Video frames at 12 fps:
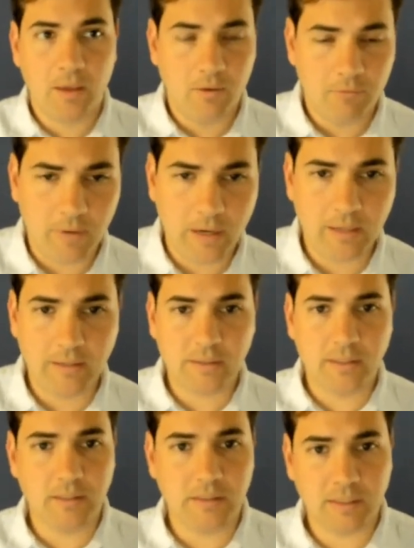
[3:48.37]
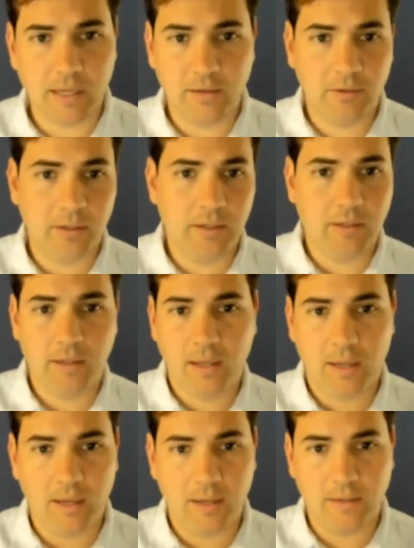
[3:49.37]
financing, scaling,
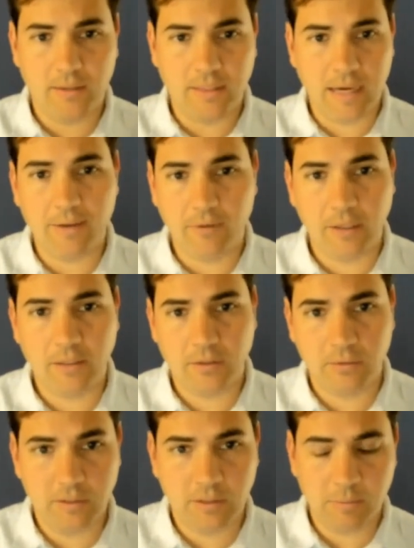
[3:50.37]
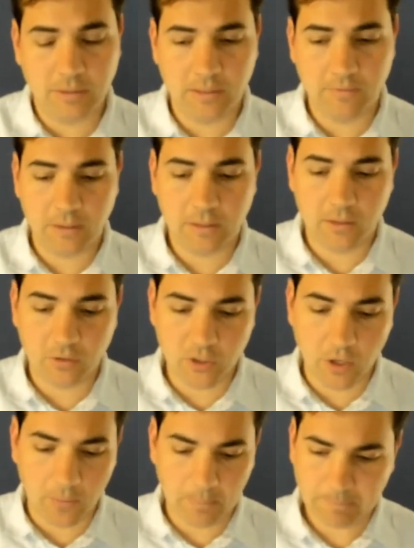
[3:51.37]
and diving into the specifics here.
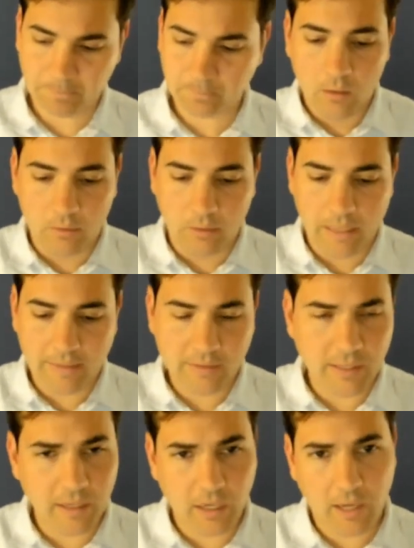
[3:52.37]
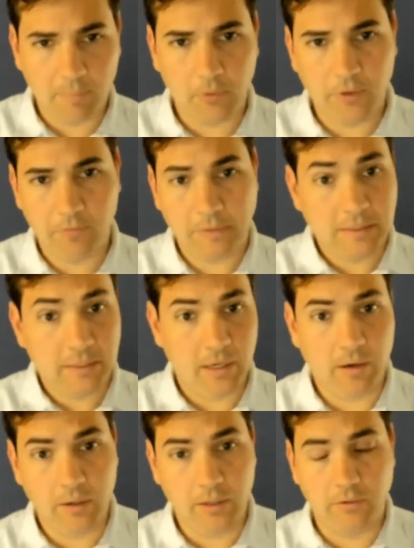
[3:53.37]
So let's take a couple different
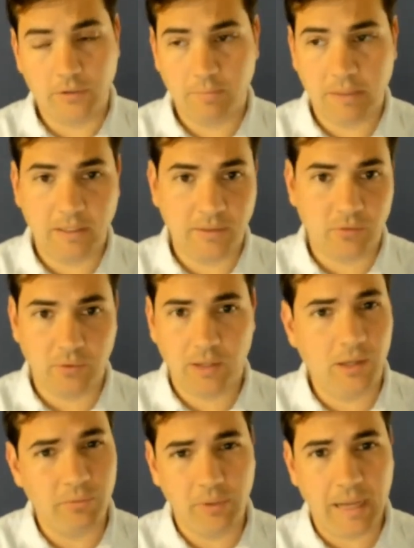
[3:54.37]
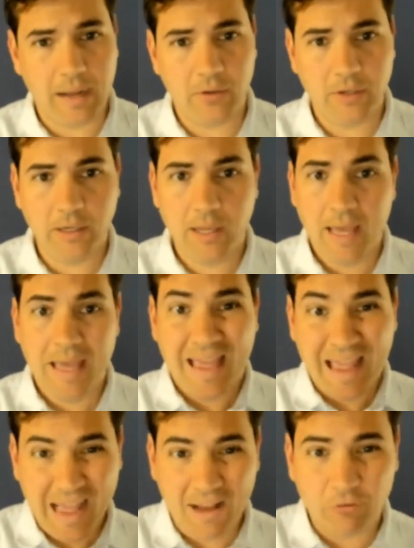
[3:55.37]
scenarios, because in reality,
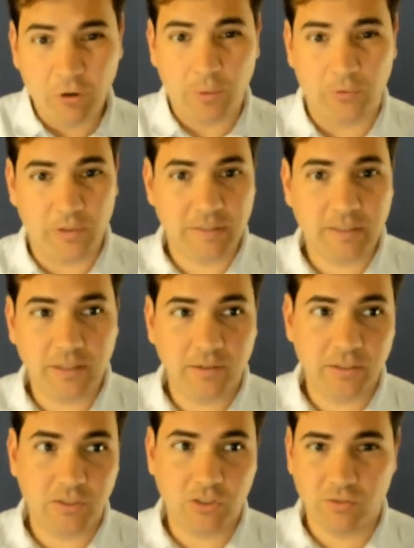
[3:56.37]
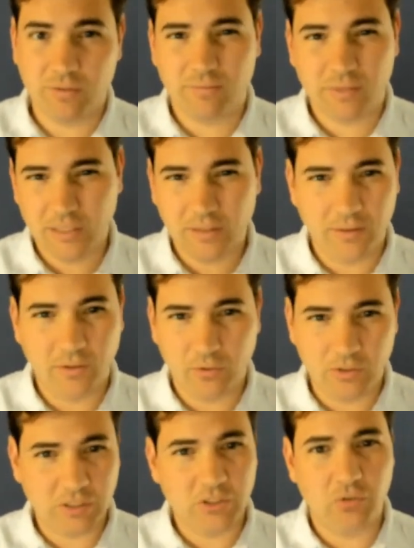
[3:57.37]
everyone listening to this, your
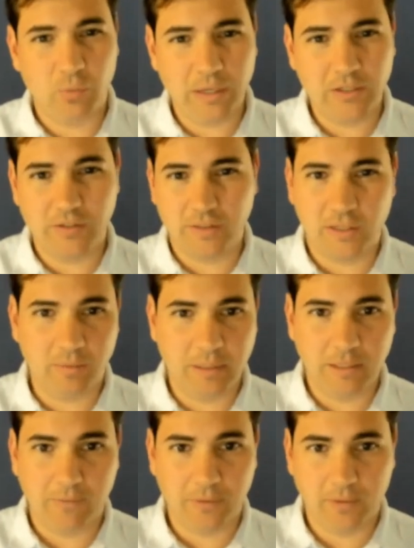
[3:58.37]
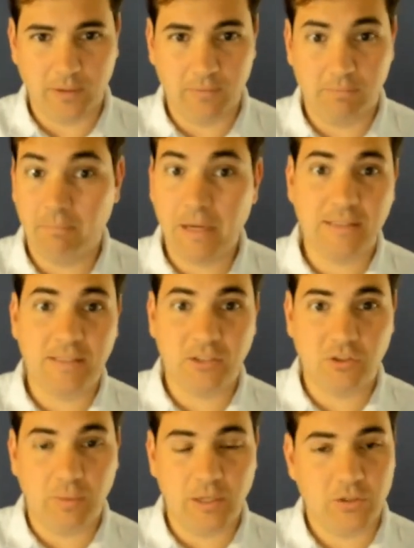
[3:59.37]
situation is going to be different than my
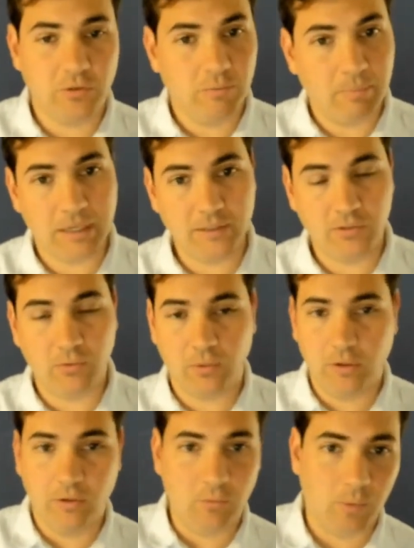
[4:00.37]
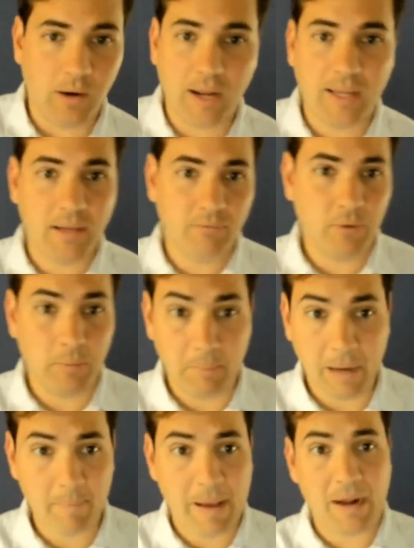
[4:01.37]
situation or my story or where I came from,
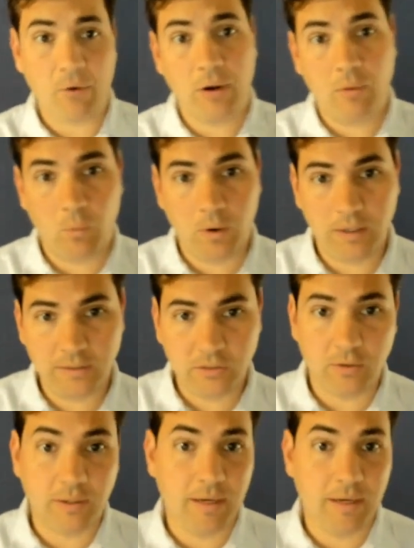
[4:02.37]
my background, where I started,